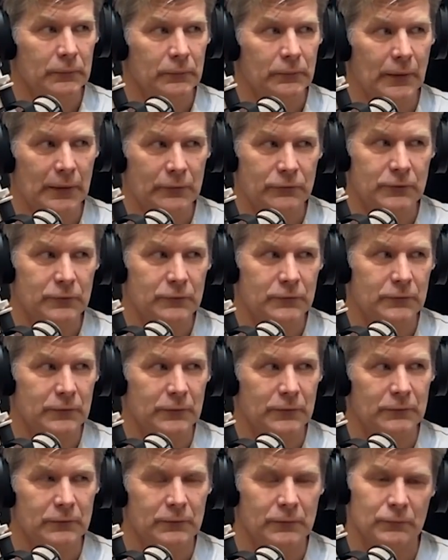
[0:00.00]
That's
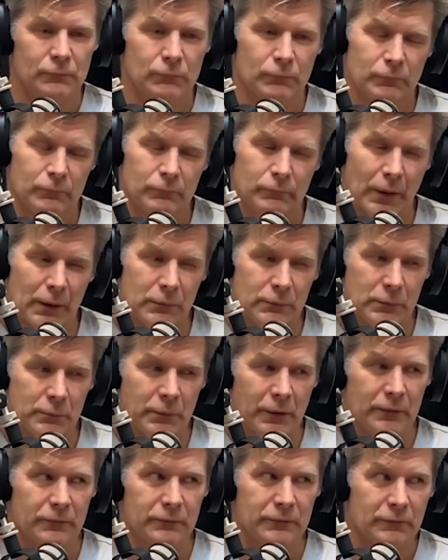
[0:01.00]
interesting, isn't it? Baby
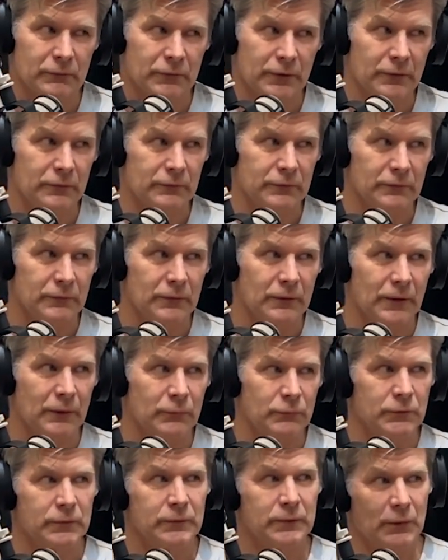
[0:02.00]
pugs have laryngeal
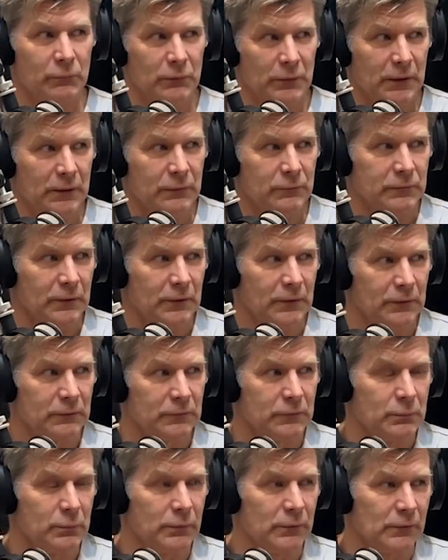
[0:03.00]
collapse, yet we keep saying
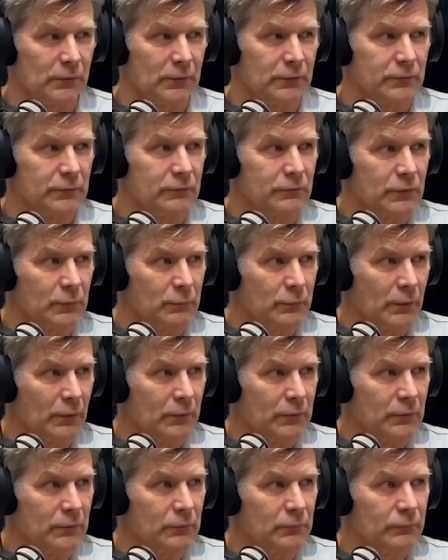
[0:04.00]
it's a progressive
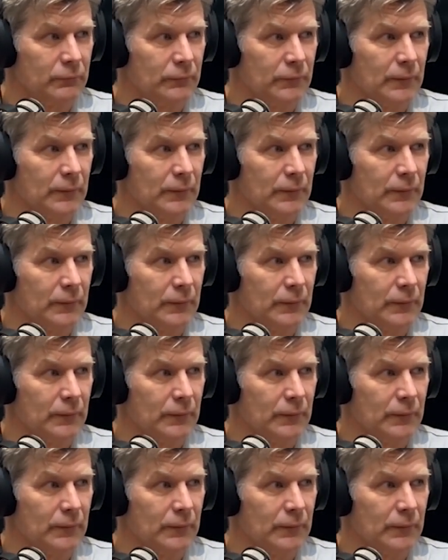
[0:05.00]
component.